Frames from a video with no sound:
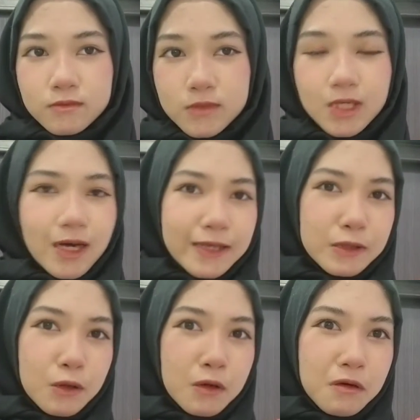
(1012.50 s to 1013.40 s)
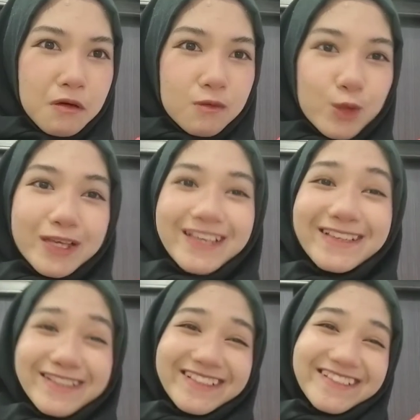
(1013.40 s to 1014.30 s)
Yeah, I know. Okay.
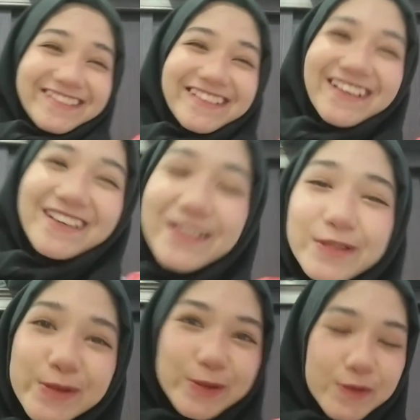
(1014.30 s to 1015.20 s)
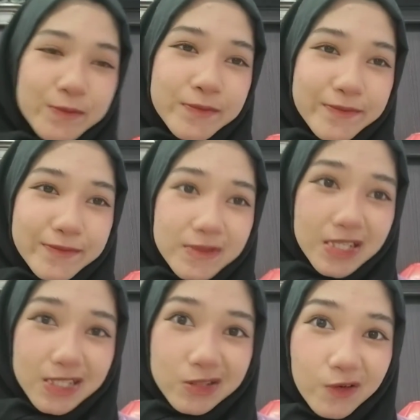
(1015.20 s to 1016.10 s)
So
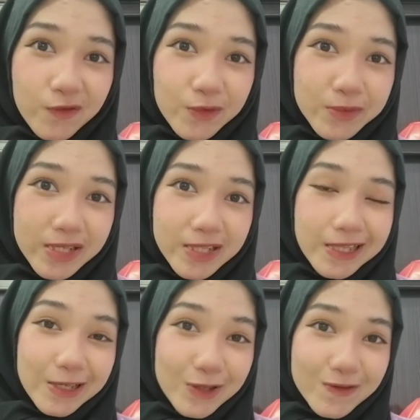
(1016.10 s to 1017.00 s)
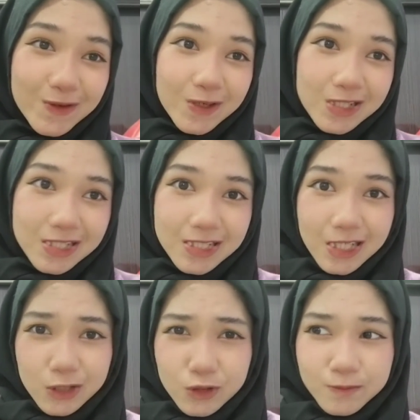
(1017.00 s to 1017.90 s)
that's all from me. Thank you for watching.
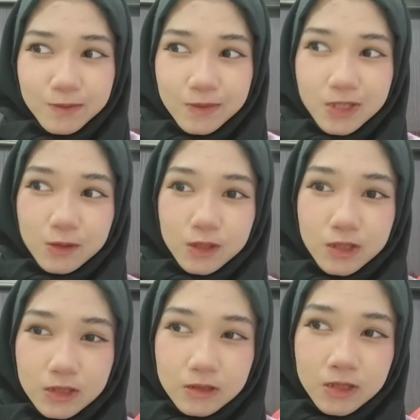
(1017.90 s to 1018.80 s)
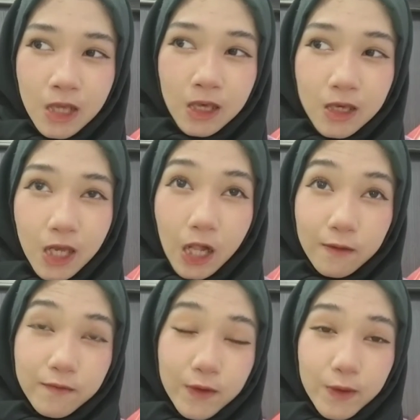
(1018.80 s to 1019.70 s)
I hope it was
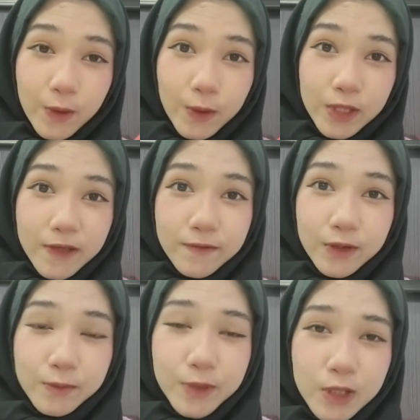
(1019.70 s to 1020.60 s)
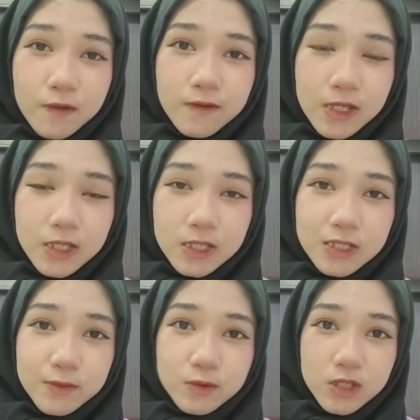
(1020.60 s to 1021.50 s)
helpful or give you a bit of like
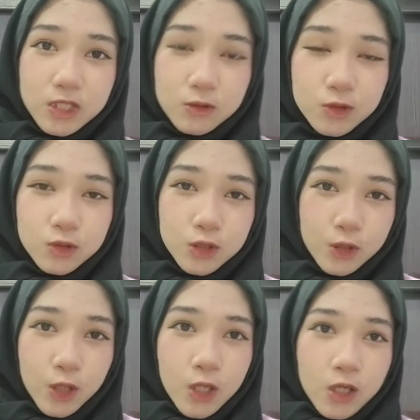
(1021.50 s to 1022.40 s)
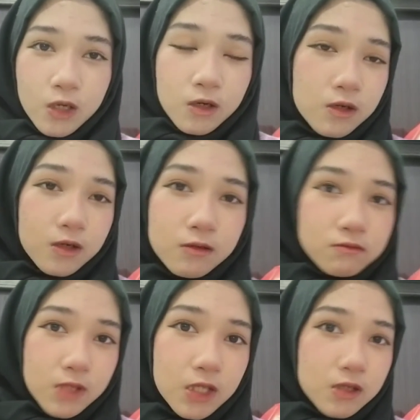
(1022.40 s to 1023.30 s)
inspiration to do your
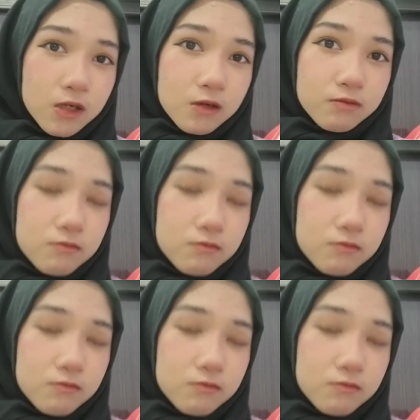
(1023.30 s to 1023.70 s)
makeup